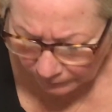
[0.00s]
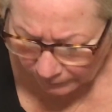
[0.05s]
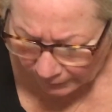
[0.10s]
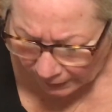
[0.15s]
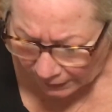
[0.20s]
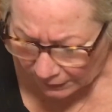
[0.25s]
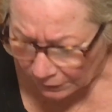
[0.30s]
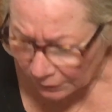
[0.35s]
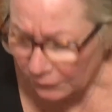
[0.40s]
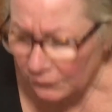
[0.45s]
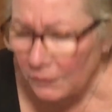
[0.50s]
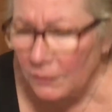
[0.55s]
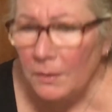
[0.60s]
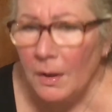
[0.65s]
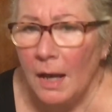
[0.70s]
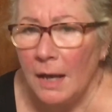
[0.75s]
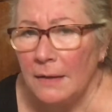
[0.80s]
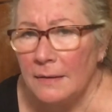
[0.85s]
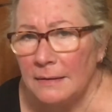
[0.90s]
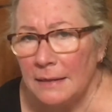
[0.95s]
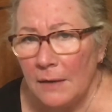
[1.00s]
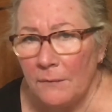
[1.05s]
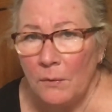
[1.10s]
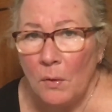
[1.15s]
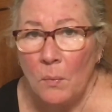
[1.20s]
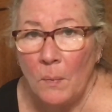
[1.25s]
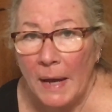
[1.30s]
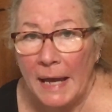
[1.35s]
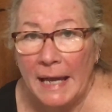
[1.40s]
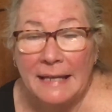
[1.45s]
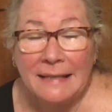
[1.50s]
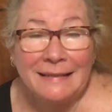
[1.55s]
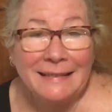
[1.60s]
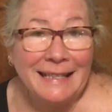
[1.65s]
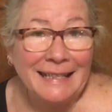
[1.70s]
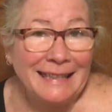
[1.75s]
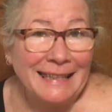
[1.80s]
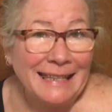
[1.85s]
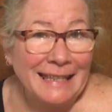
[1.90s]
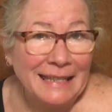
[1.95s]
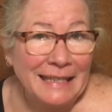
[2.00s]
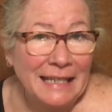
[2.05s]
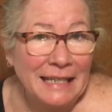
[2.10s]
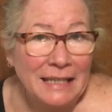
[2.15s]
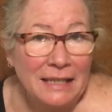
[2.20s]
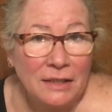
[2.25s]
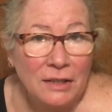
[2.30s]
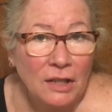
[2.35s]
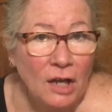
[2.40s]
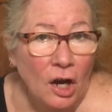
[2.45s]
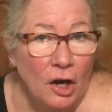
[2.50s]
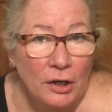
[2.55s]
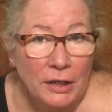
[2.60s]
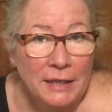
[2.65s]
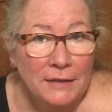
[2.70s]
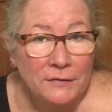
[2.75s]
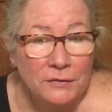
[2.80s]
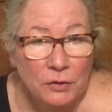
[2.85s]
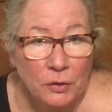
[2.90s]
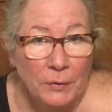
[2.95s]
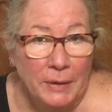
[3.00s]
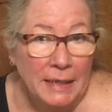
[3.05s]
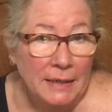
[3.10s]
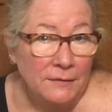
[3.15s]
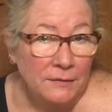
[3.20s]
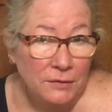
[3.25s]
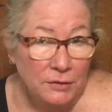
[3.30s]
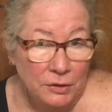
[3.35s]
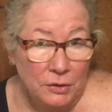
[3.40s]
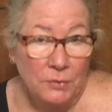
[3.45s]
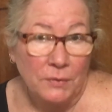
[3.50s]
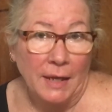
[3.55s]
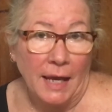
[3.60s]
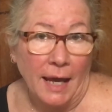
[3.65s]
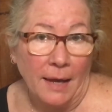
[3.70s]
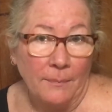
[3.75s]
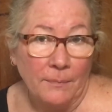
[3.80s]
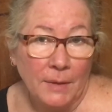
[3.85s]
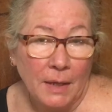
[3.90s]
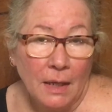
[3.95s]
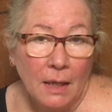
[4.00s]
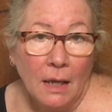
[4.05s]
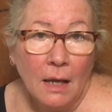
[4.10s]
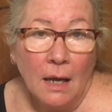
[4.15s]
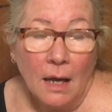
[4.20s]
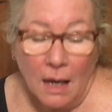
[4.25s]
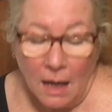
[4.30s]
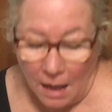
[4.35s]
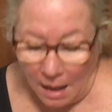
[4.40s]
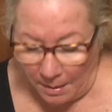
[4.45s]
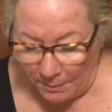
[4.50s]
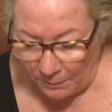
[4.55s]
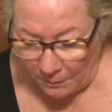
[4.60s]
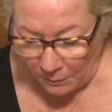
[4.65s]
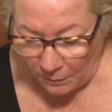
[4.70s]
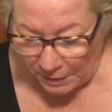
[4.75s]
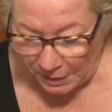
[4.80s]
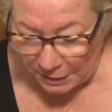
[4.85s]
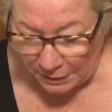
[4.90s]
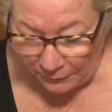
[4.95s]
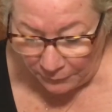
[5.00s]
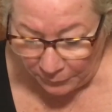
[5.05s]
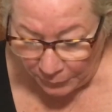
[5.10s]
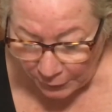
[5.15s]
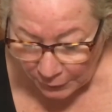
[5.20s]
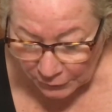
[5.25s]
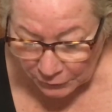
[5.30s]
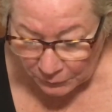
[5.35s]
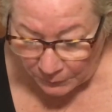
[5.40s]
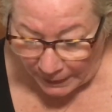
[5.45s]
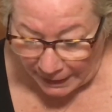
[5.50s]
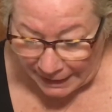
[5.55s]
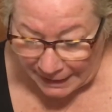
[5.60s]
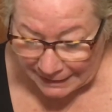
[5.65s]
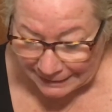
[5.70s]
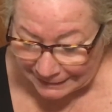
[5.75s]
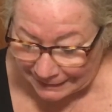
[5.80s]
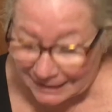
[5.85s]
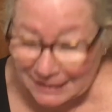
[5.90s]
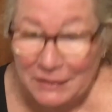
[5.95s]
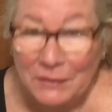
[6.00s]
there's several ways that the art historians do that. One of the first ways is